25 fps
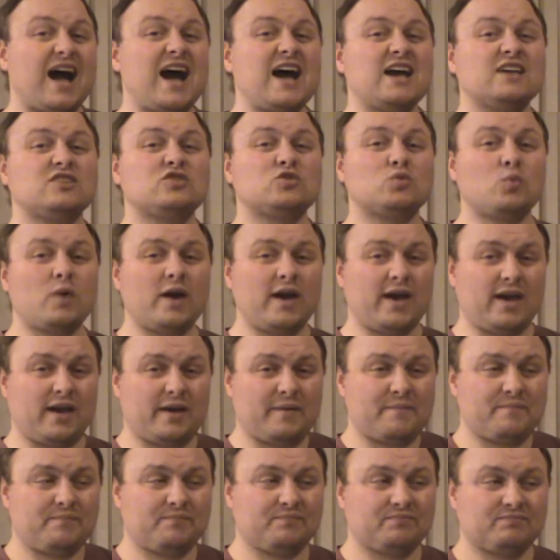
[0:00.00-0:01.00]
I
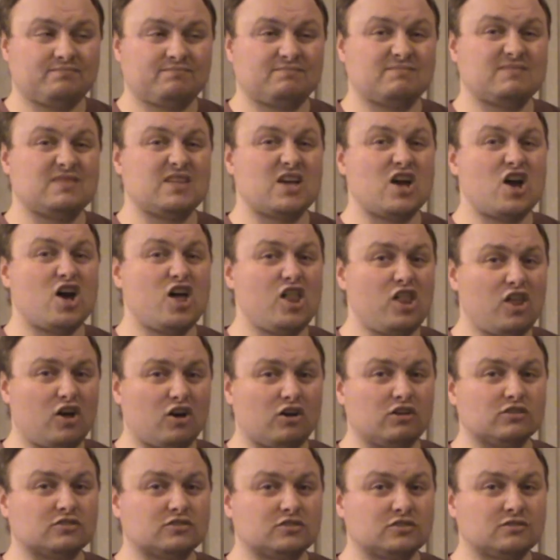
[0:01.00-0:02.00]
swear, a
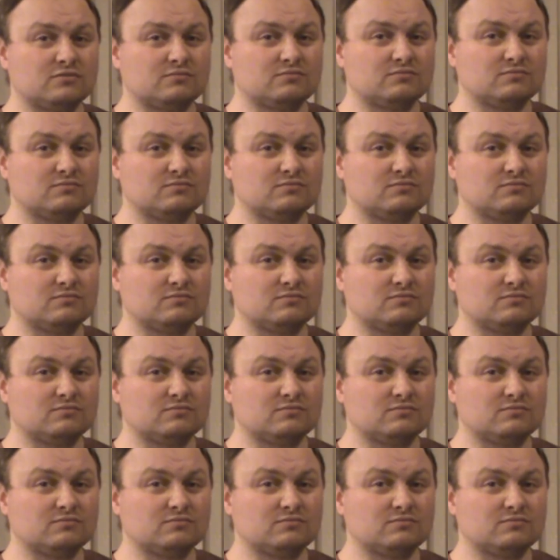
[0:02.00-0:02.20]
lot.